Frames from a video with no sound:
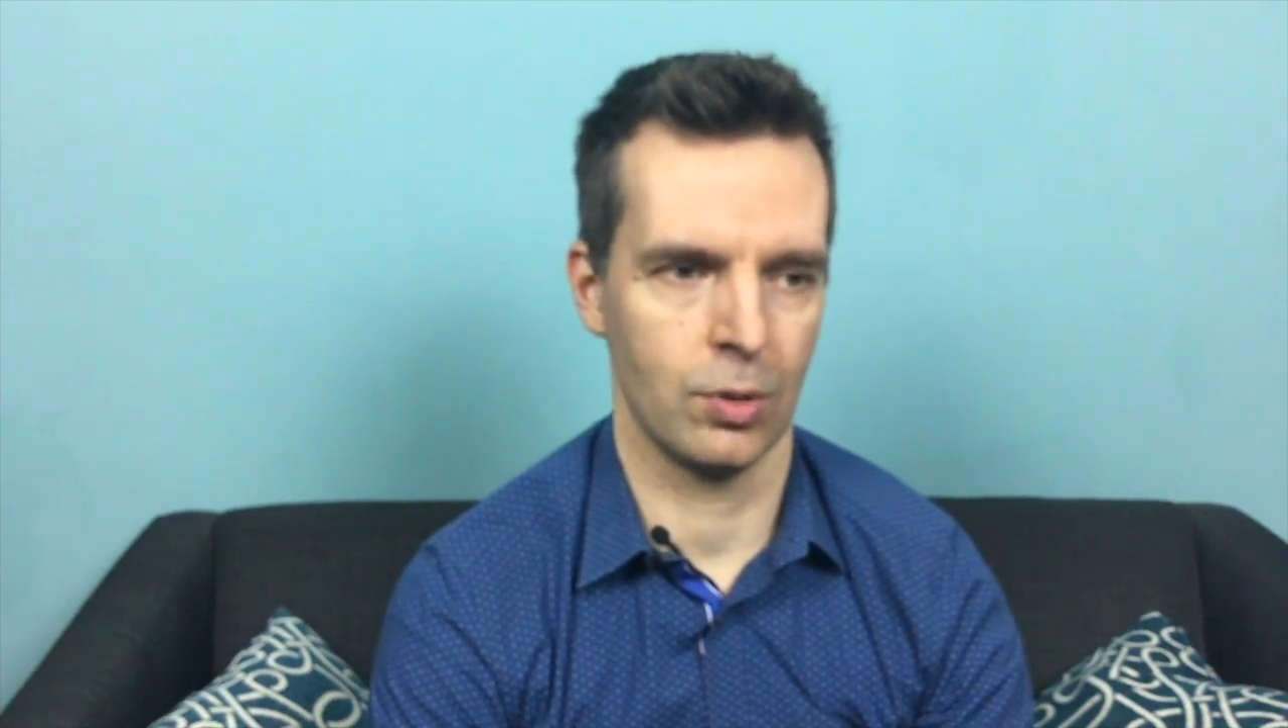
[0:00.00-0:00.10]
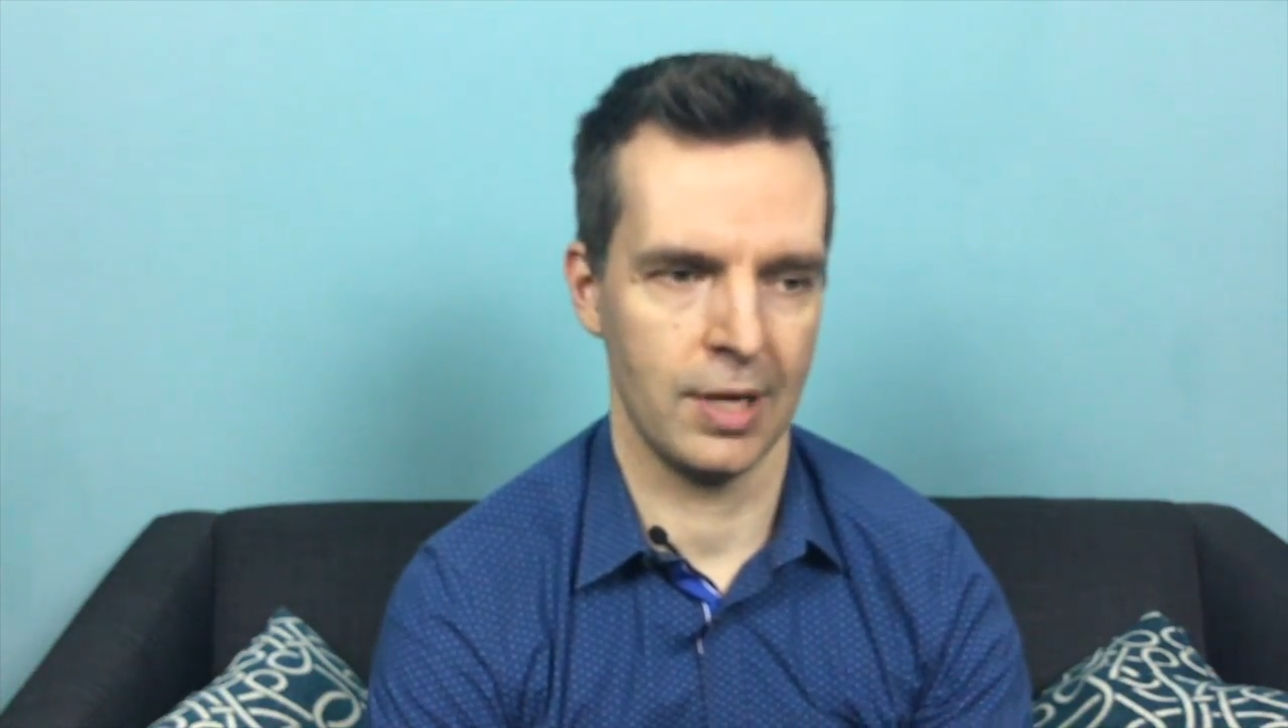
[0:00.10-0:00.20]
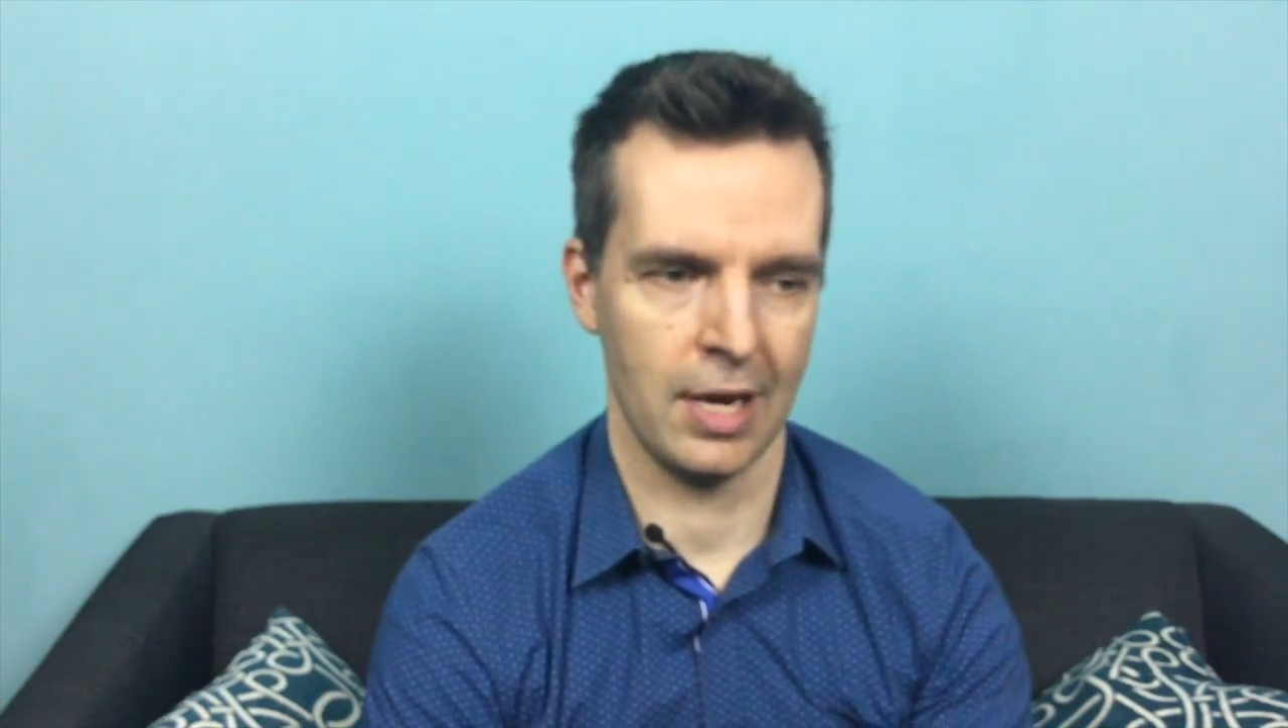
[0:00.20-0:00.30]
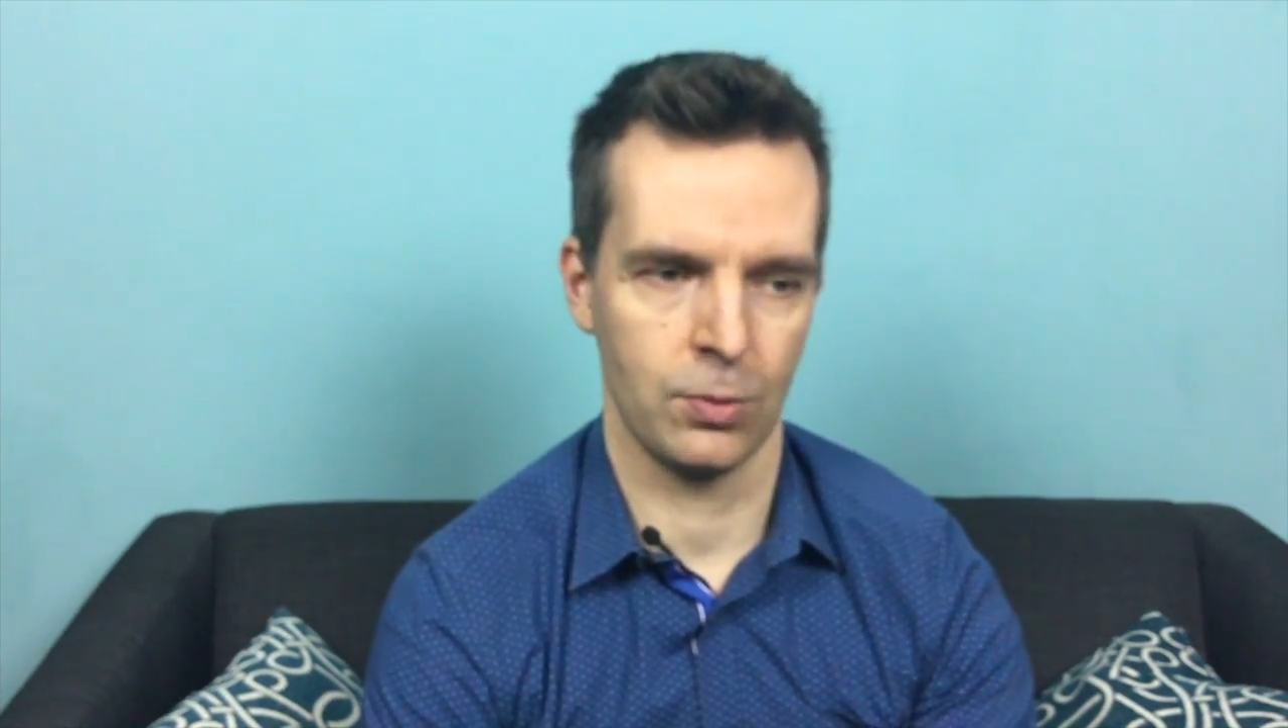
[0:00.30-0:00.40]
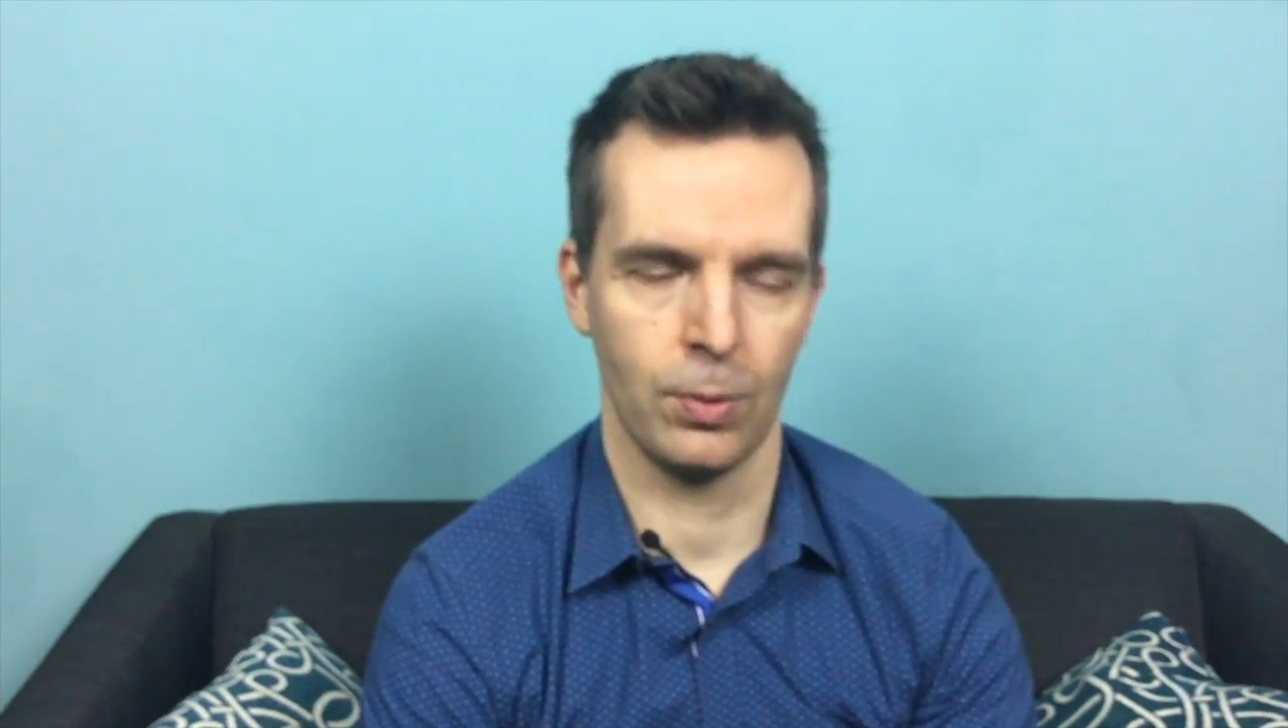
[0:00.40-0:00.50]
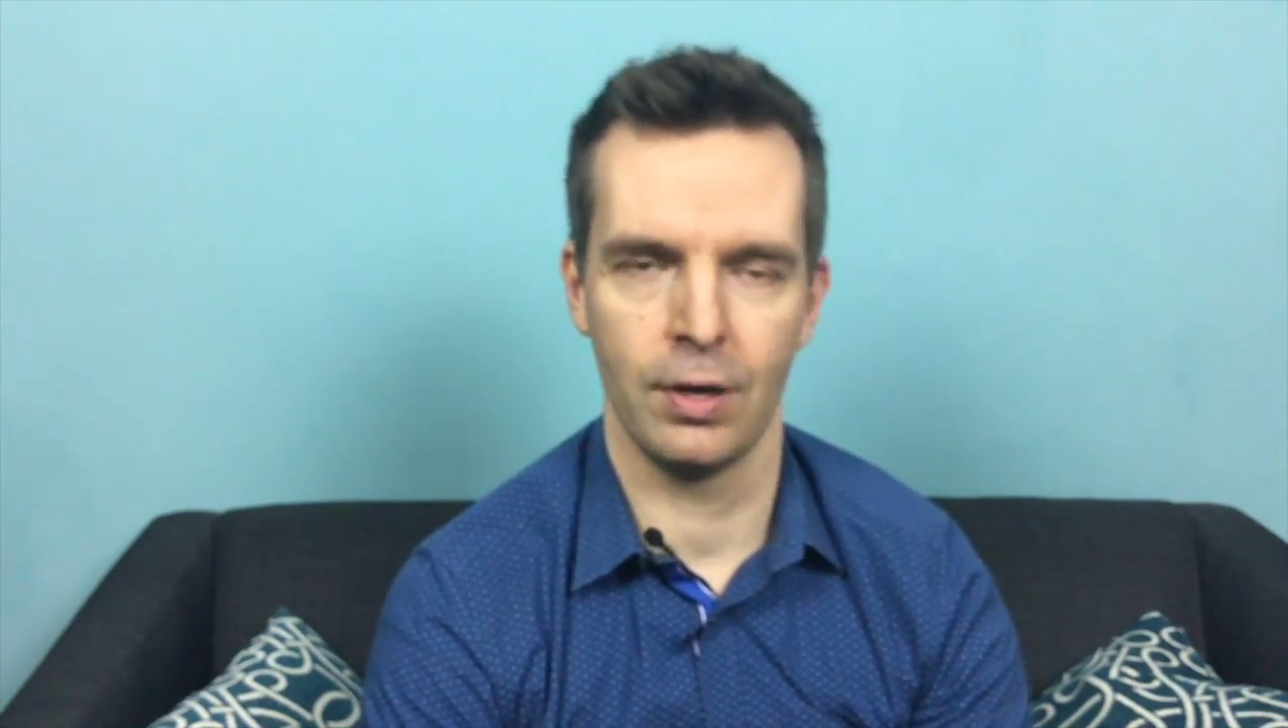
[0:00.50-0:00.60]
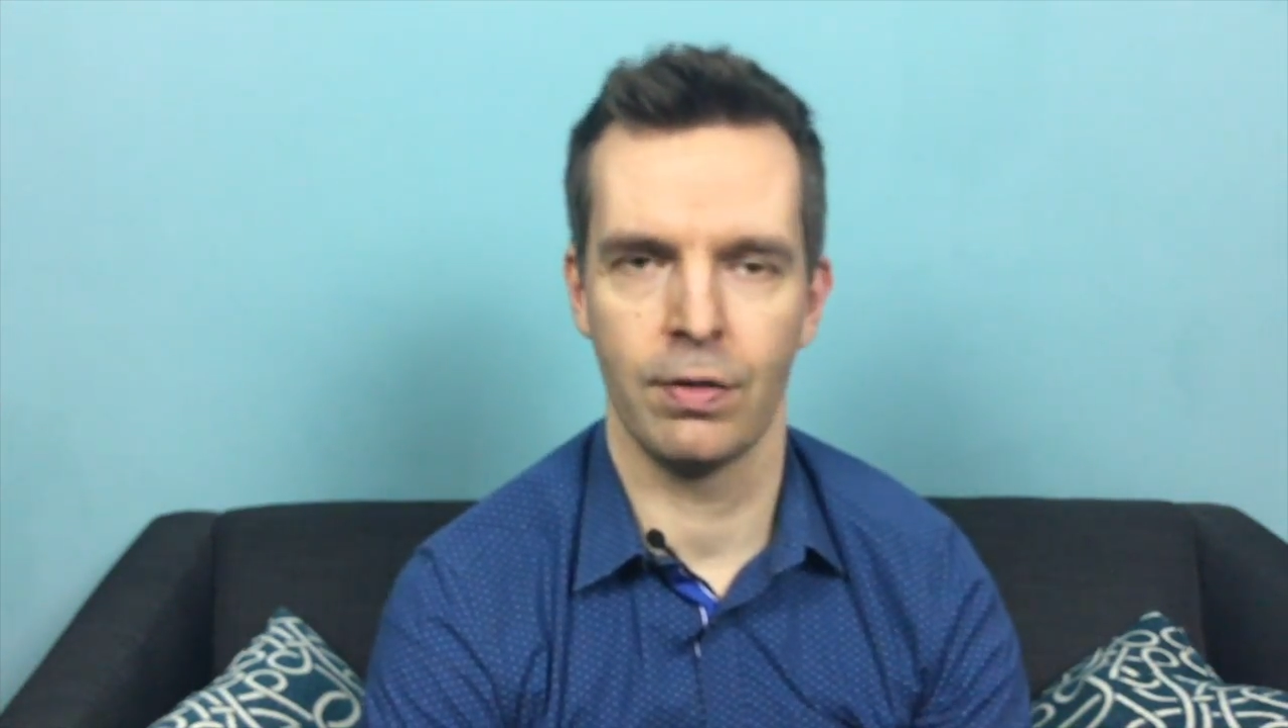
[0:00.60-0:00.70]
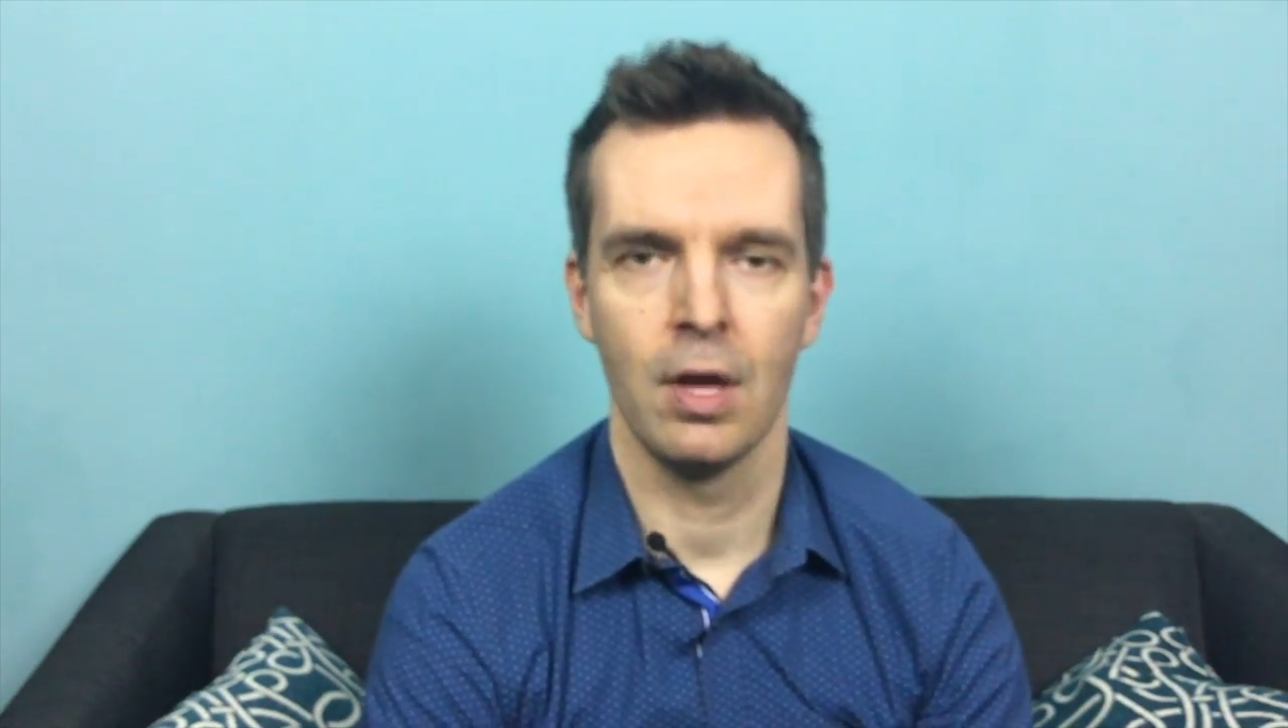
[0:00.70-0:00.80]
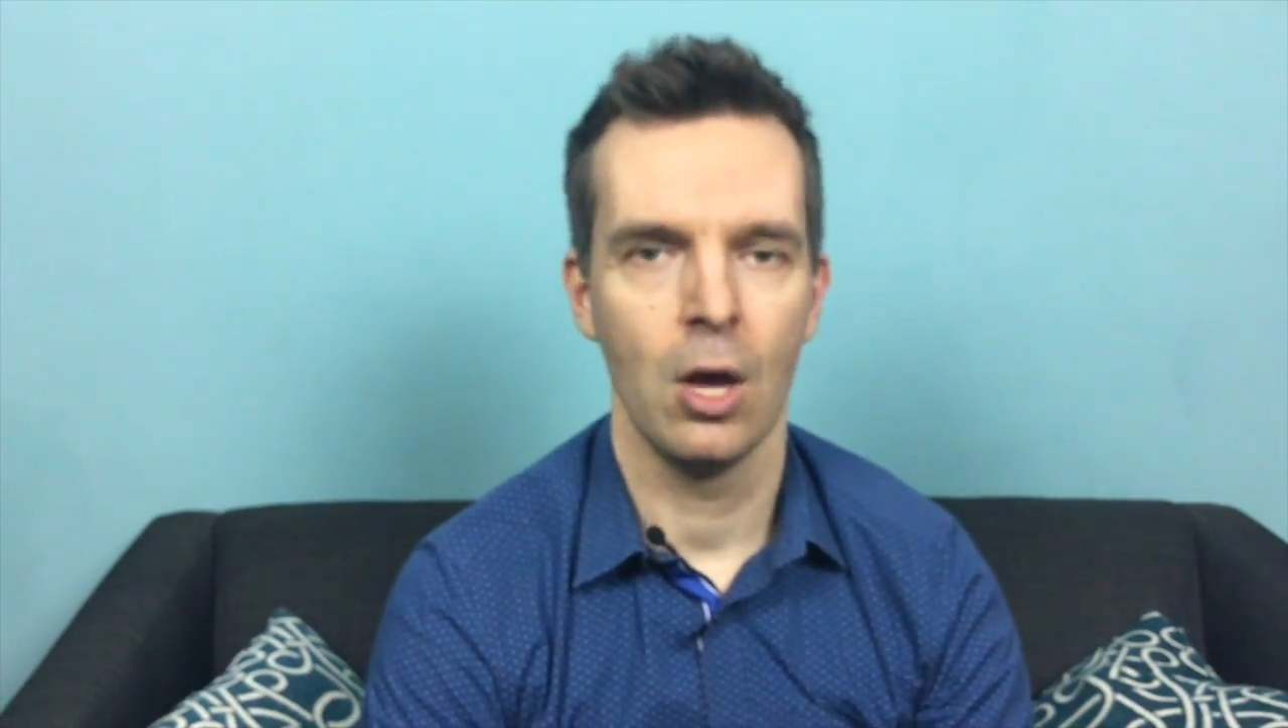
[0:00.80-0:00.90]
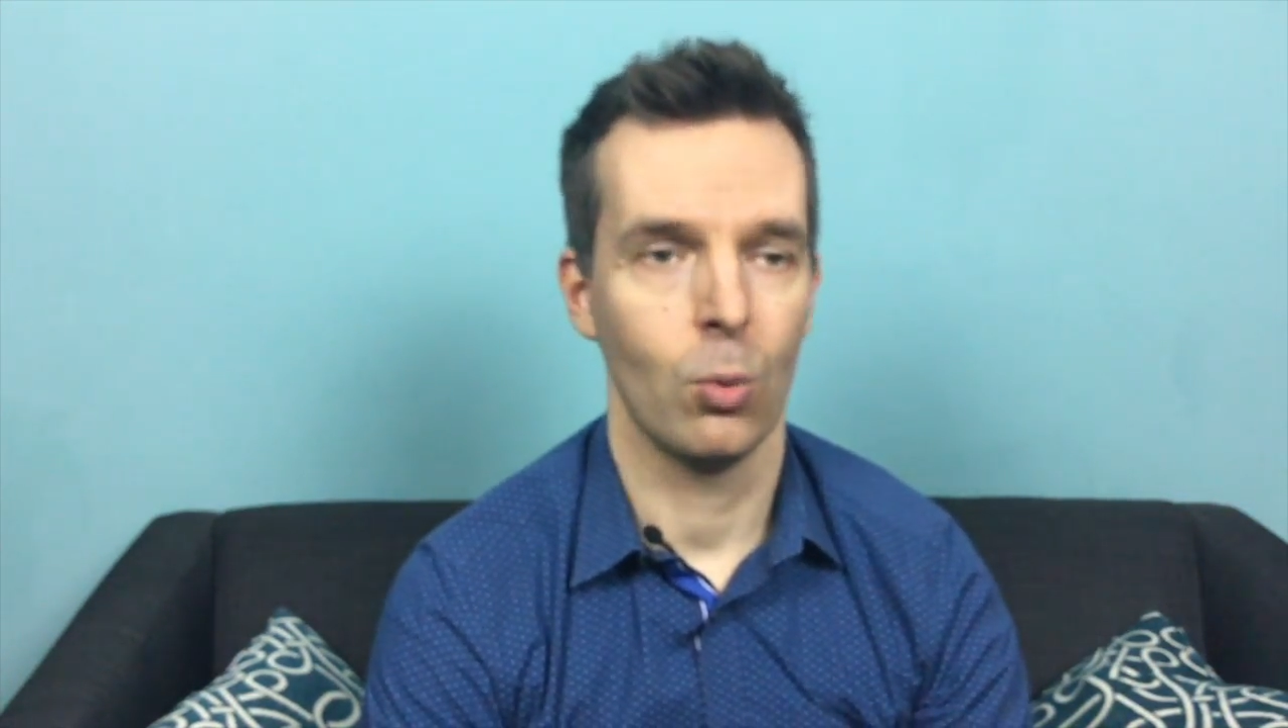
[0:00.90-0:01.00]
connect with.